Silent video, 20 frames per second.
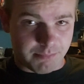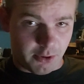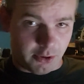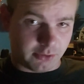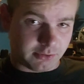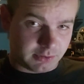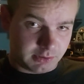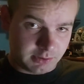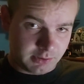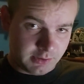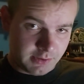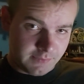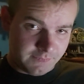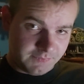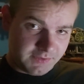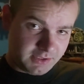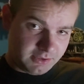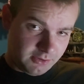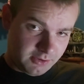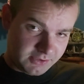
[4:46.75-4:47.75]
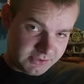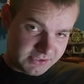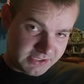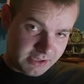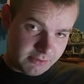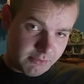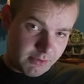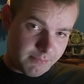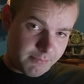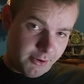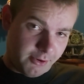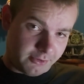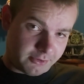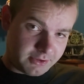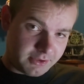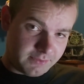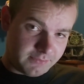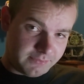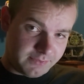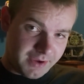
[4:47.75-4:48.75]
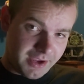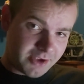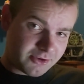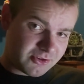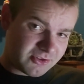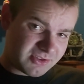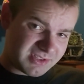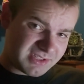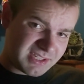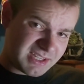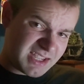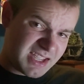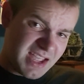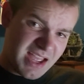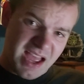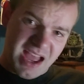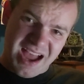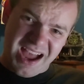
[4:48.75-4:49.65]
Barkley in free agency.